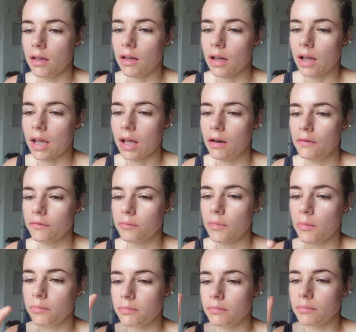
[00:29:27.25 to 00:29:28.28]
my
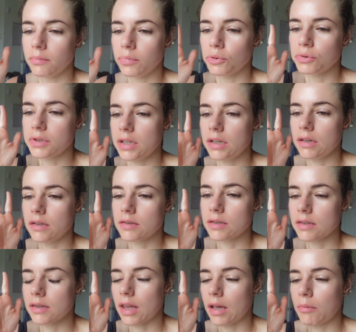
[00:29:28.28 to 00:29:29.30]

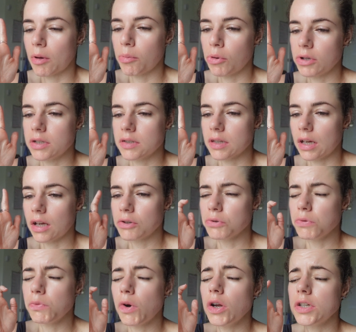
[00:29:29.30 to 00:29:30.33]
body's like, I
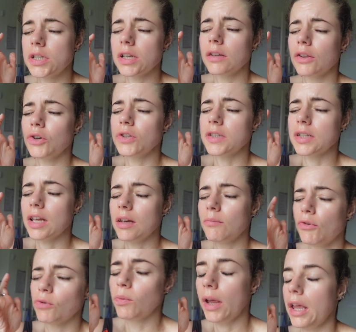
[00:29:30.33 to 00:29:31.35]
don't want to lose any
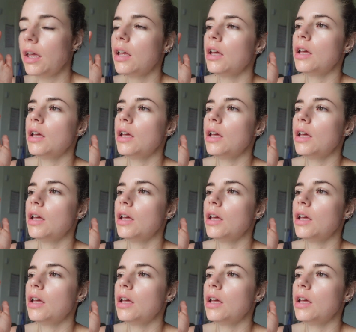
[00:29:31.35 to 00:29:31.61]
more weight.